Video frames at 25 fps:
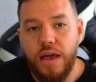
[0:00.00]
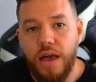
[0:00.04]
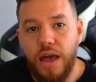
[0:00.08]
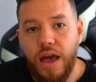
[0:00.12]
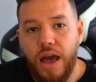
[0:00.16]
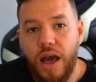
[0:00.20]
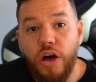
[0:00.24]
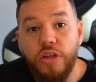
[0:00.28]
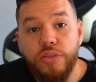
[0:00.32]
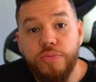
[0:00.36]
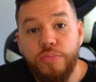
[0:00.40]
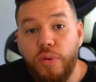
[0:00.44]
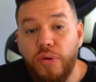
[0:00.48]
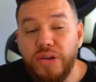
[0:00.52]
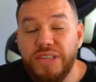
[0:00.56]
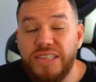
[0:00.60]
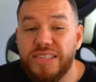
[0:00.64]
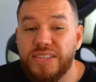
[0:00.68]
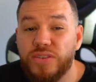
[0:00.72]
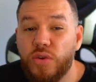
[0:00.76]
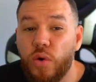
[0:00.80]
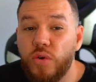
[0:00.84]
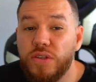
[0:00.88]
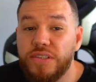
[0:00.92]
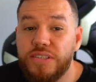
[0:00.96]
Health points
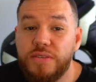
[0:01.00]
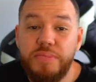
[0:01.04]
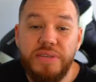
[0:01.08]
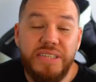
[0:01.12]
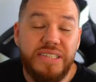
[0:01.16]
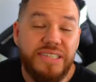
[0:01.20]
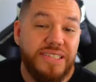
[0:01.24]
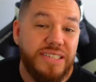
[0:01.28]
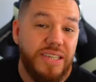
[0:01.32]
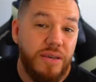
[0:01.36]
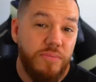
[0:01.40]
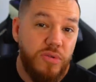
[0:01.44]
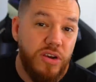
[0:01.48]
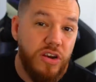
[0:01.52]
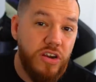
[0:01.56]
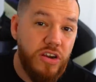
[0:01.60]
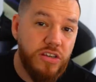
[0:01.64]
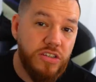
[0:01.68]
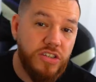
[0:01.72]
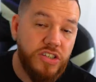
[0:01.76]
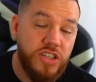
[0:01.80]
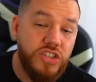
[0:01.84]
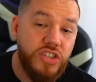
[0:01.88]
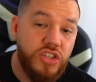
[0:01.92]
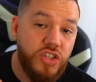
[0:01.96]
is going to be
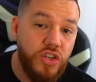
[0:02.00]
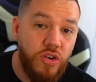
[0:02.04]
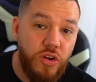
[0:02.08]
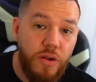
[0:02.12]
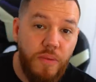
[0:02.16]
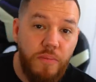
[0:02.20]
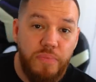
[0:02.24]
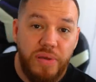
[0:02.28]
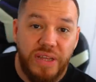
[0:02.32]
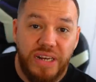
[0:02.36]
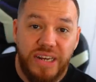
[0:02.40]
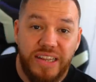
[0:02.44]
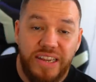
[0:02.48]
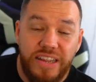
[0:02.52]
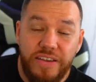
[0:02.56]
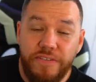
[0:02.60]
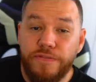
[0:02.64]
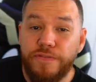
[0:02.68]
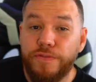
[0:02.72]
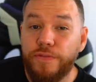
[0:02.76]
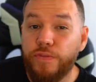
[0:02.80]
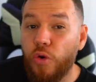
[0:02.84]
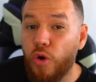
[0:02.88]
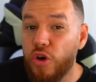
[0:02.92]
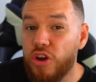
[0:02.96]
similar to durability
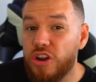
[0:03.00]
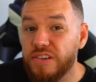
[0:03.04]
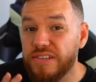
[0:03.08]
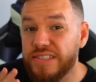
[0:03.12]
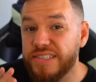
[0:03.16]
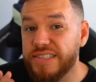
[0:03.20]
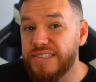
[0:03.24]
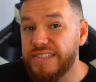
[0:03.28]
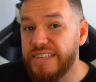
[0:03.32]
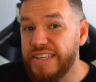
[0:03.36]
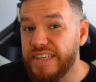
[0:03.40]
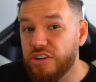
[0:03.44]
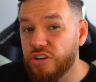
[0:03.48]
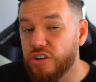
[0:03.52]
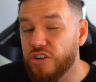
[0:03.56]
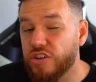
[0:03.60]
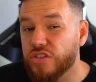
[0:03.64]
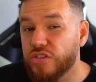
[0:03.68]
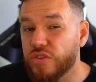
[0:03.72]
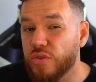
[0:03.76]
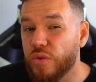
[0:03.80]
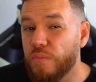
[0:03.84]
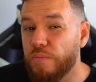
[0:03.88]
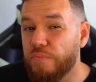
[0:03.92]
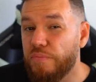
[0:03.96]
for your
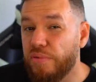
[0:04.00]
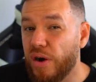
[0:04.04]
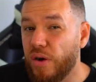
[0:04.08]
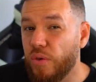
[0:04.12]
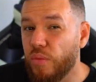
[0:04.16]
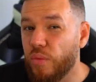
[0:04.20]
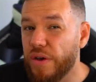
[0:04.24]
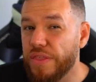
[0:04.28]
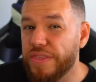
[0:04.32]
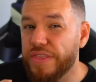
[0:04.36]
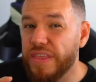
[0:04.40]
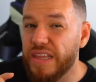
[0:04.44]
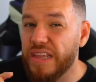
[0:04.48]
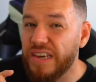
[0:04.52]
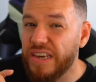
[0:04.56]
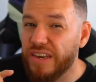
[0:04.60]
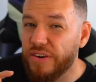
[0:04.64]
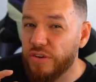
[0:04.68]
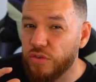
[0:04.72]
sneakers, but with a little